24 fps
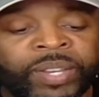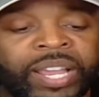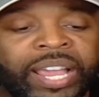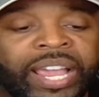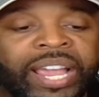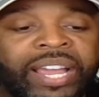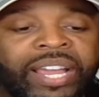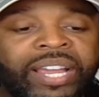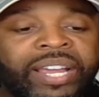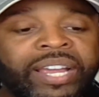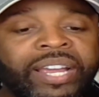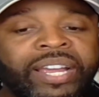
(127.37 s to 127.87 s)

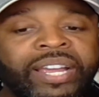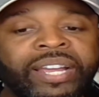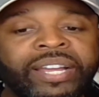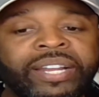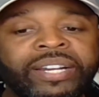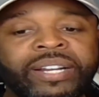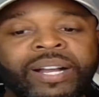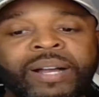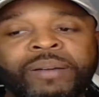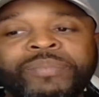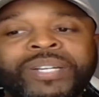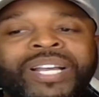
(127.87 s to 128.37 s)

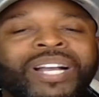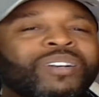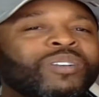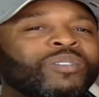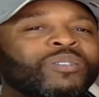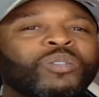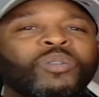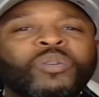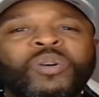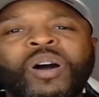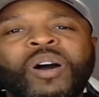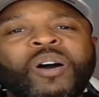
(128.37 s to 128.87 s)
And I'm not going
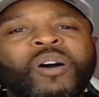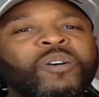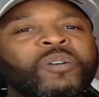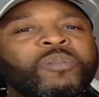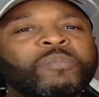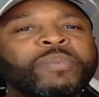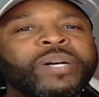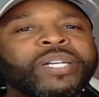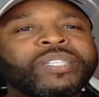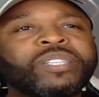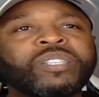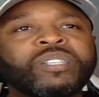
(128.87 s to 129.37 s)
to do a whole
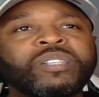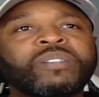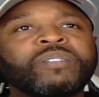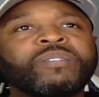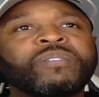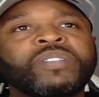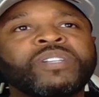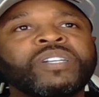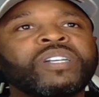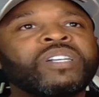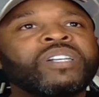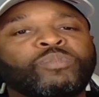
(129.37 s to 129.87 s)
bunch of
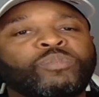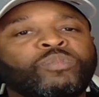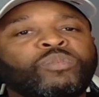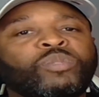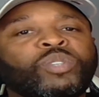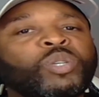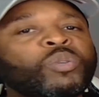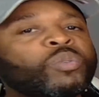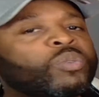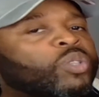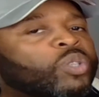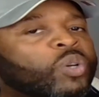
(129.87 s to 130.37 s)

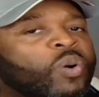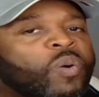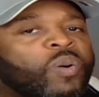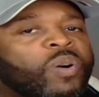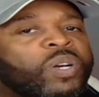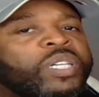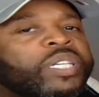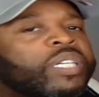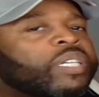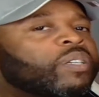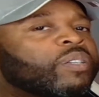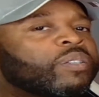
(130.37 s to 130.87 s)

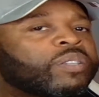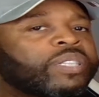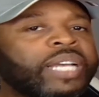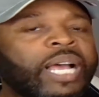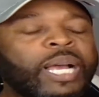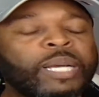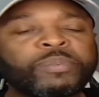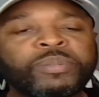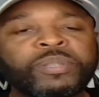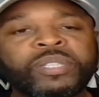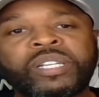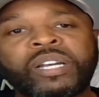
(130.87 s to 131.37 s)
tutorial
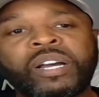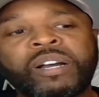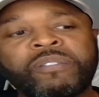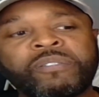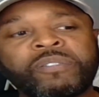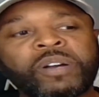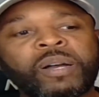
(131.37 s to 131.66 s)
type stuff.